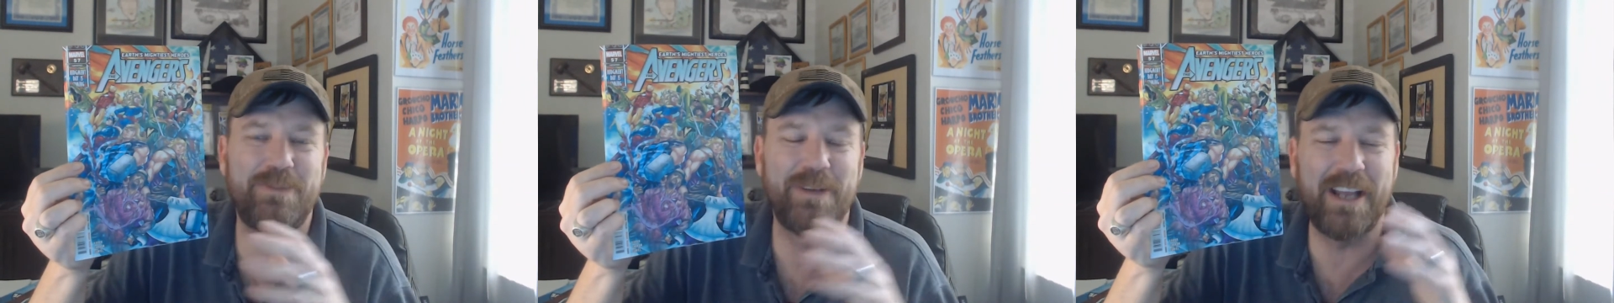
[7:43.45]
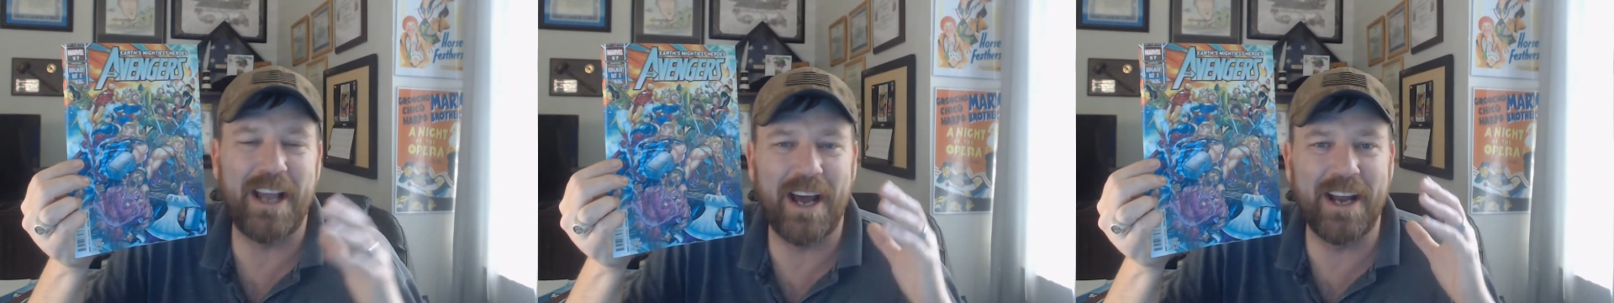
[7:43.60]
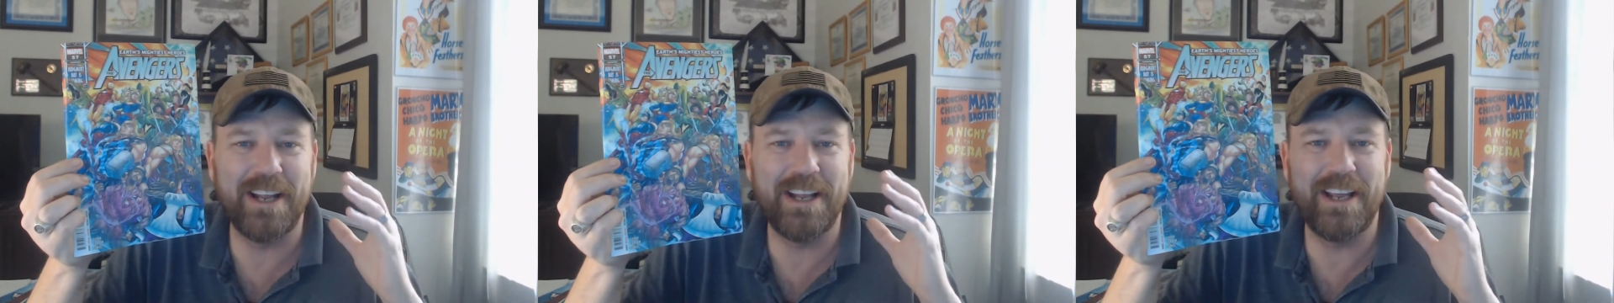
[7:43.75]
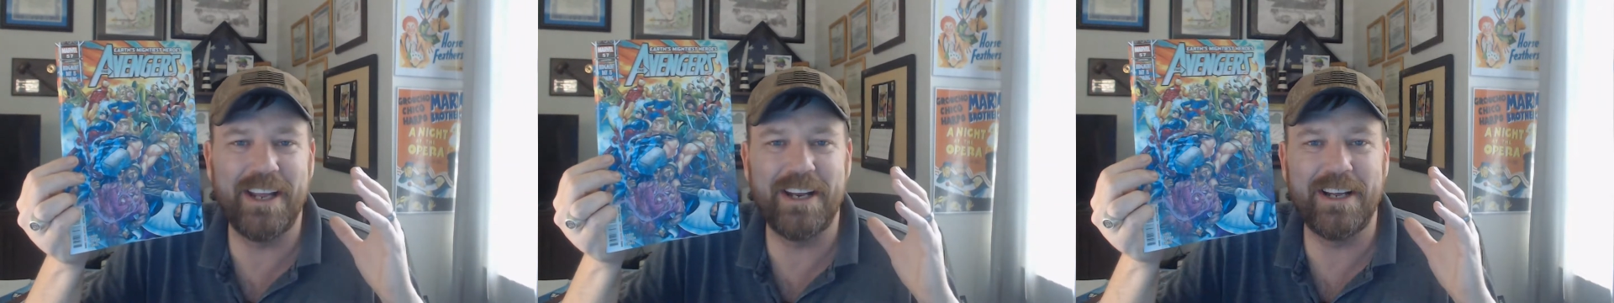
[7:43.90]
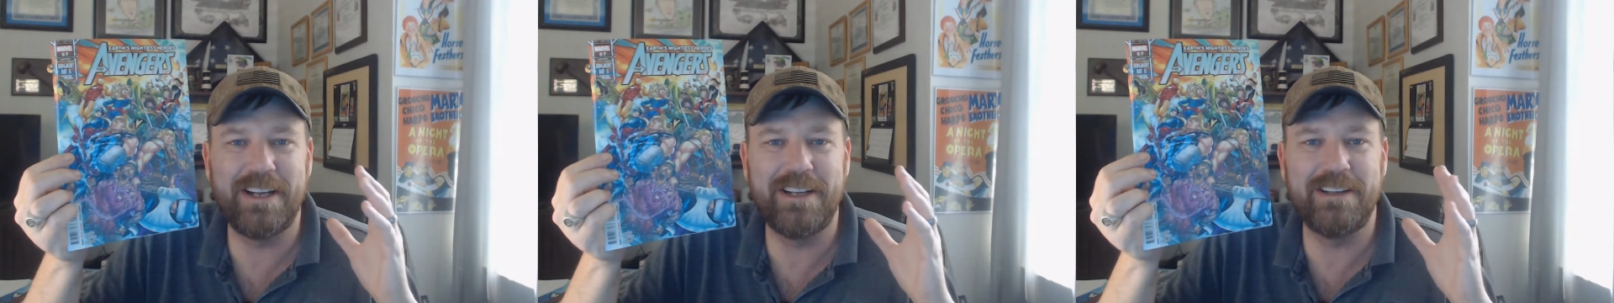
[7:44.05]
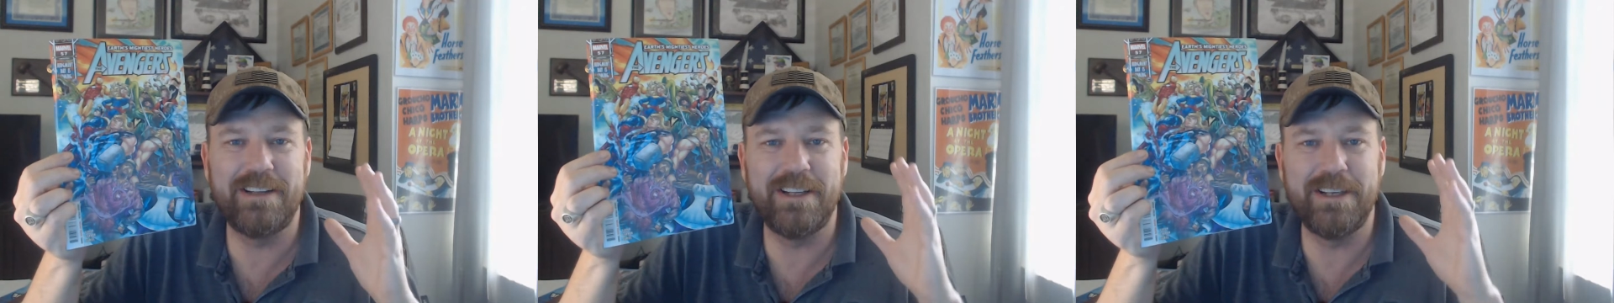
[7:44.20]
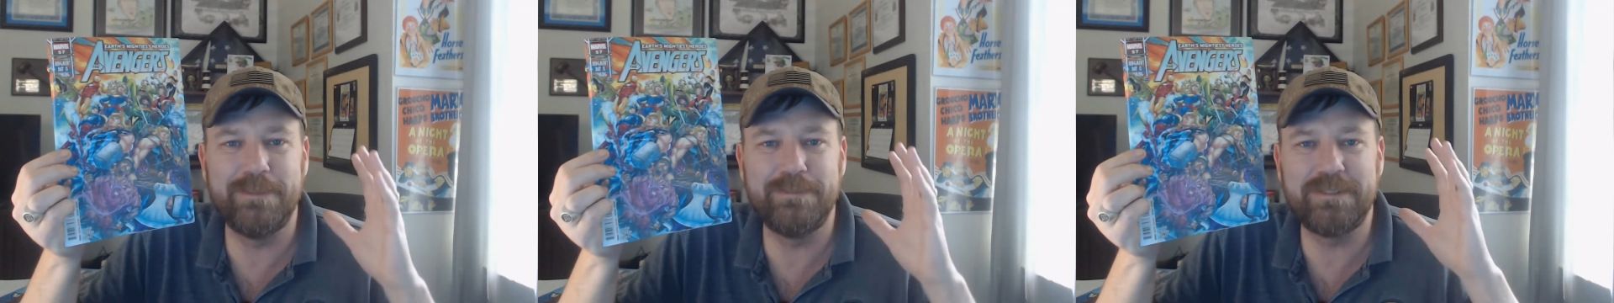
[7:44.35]
we kind of get a
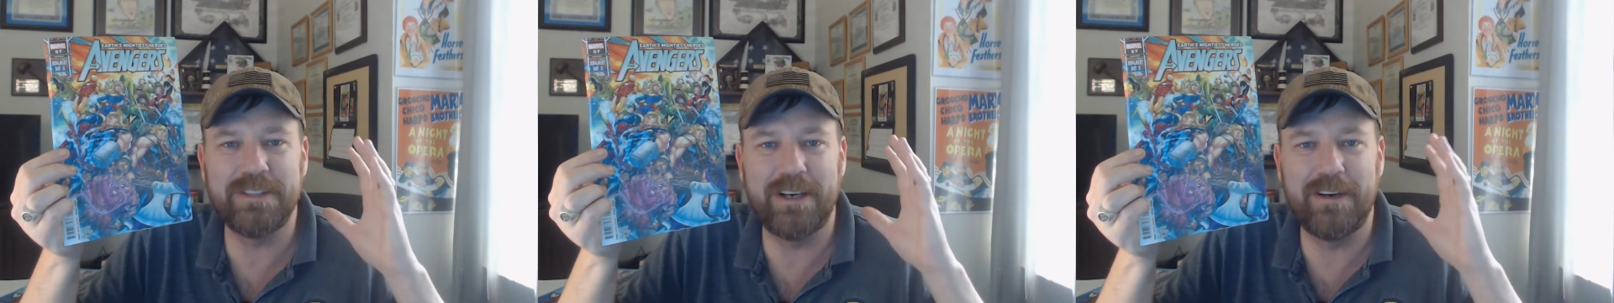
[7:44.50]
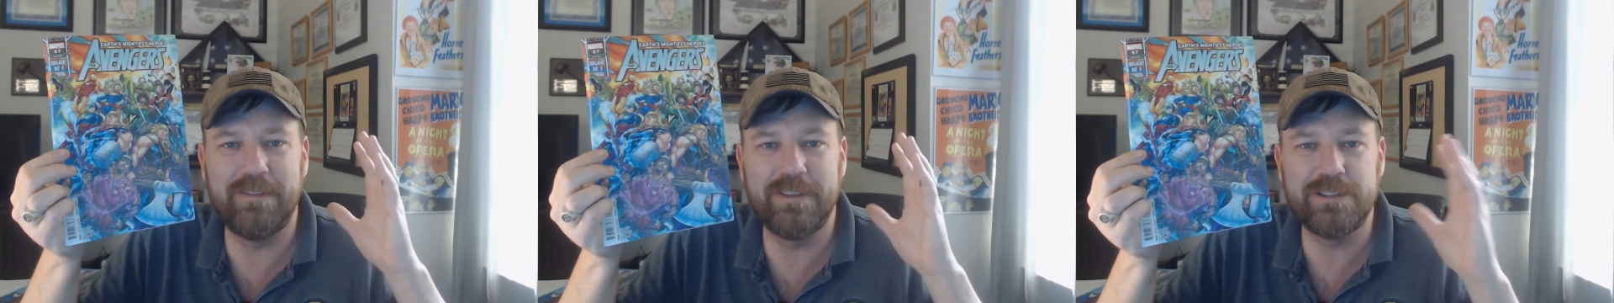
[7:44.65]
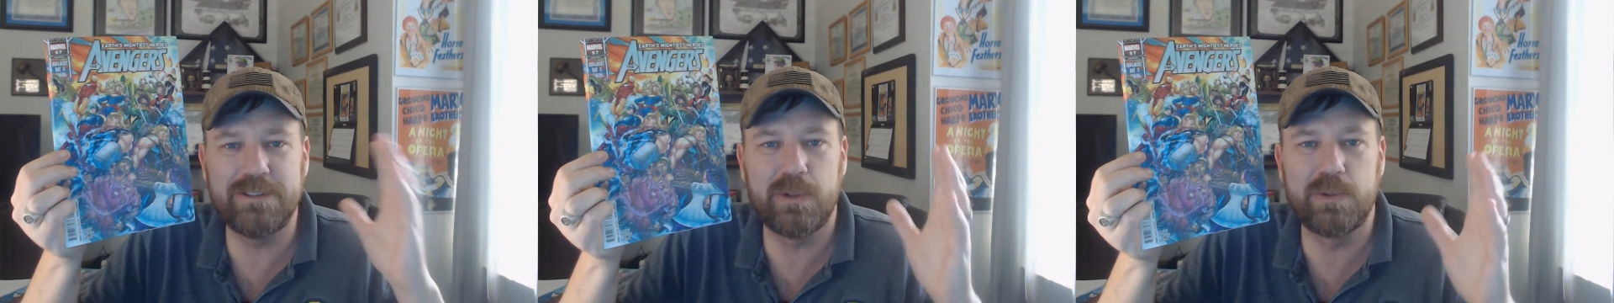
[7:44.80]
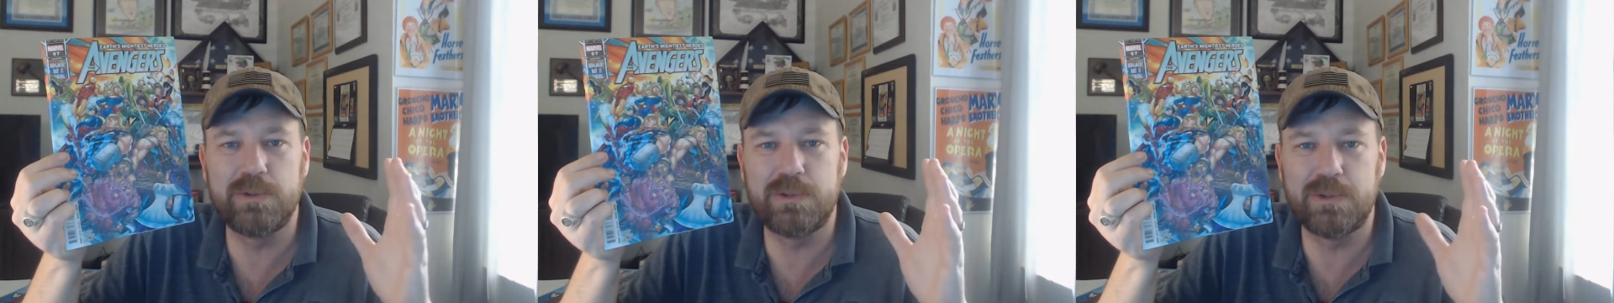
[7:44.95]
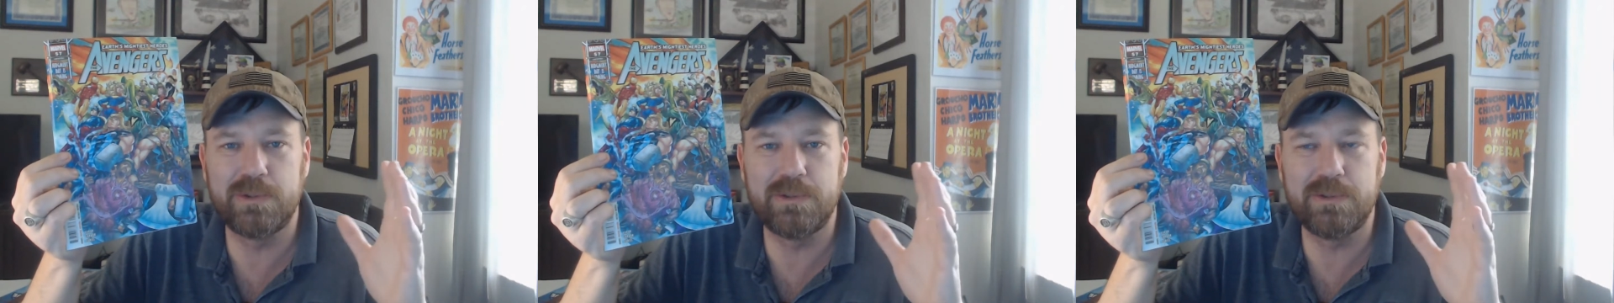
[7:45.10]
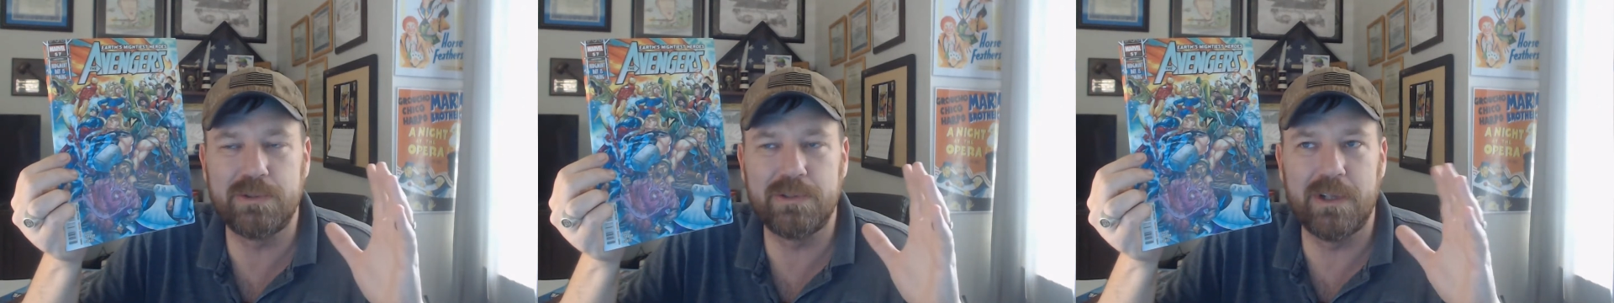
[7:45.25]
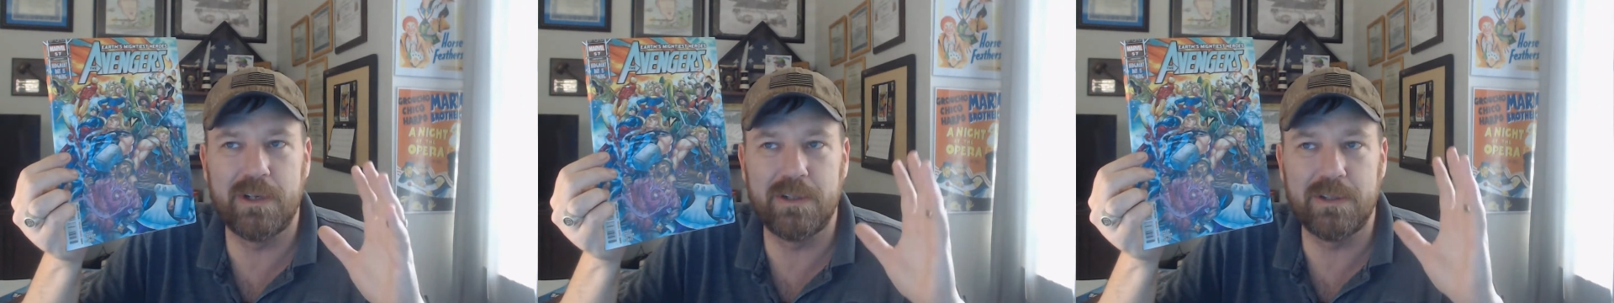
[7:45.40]
glimpse of a
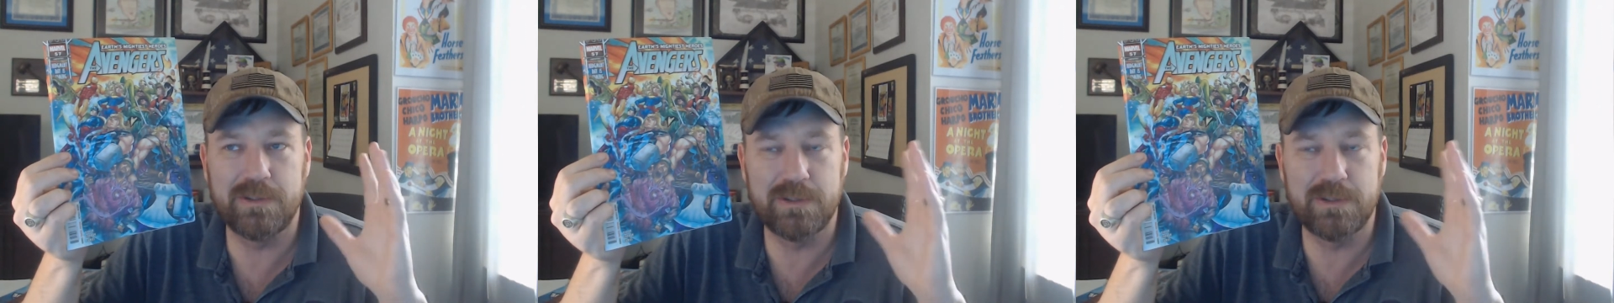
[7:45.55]
social uh,